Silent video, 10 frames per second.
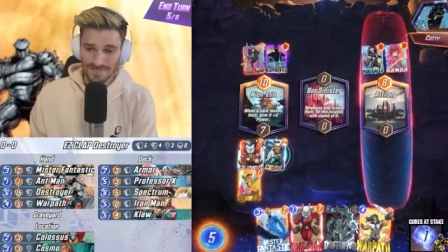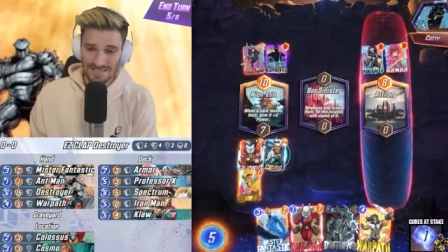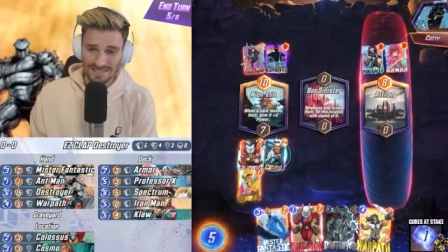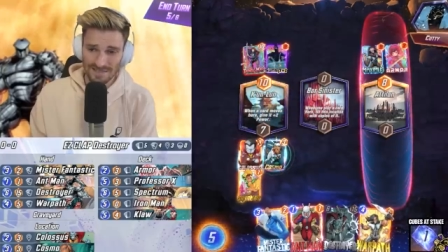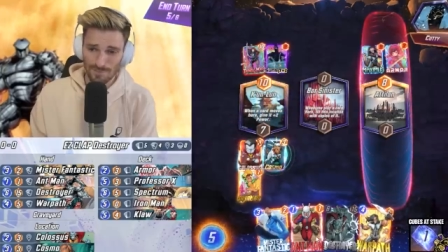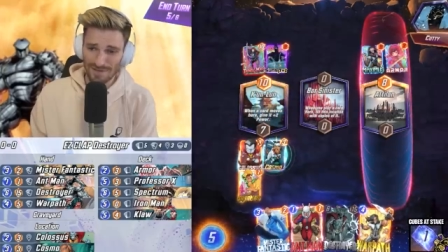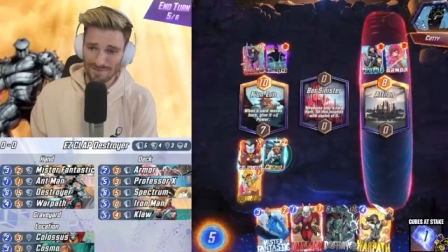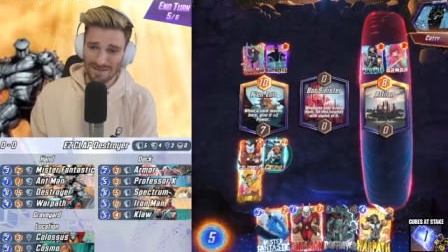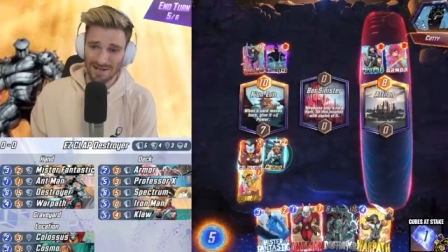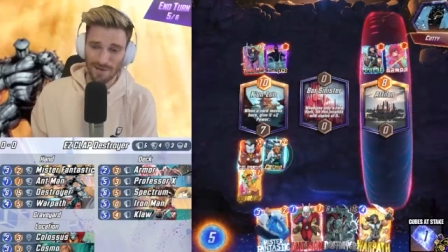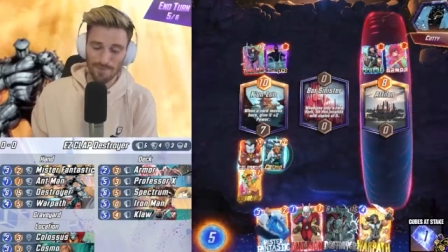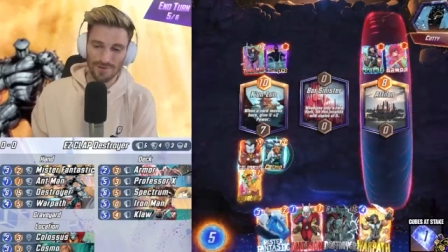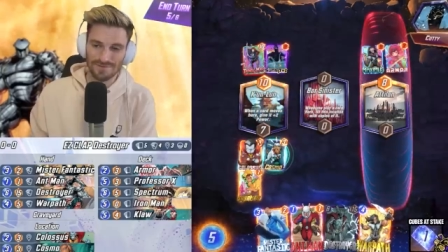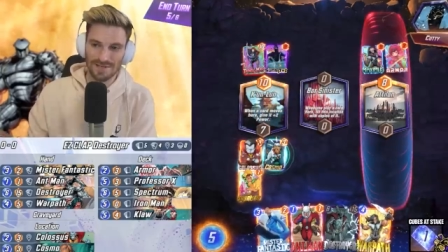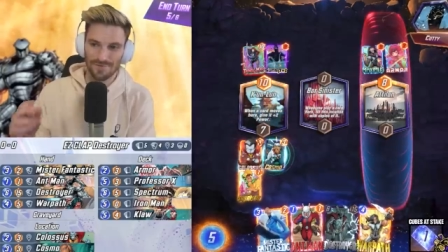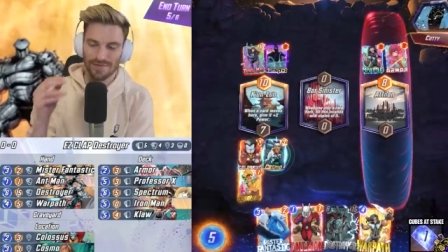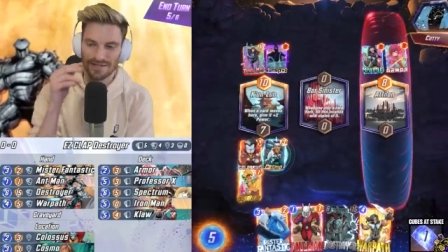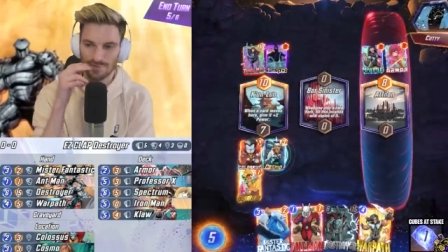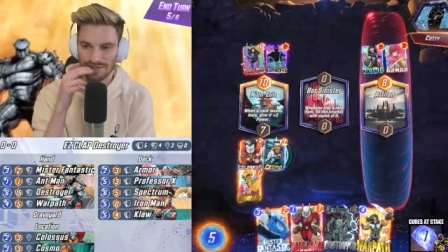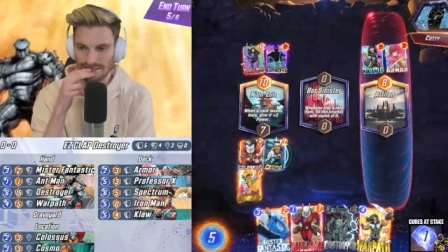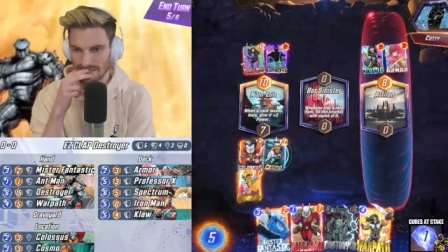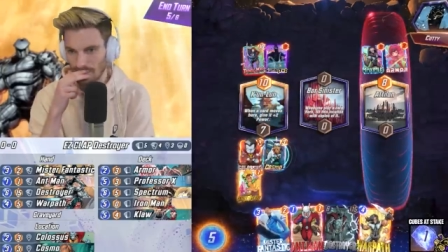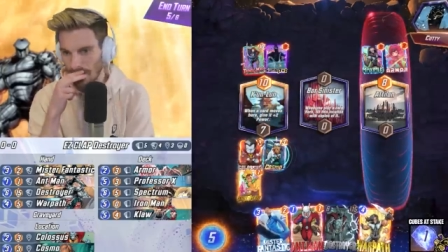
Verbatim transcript: Um, we have a couple of different things we can do.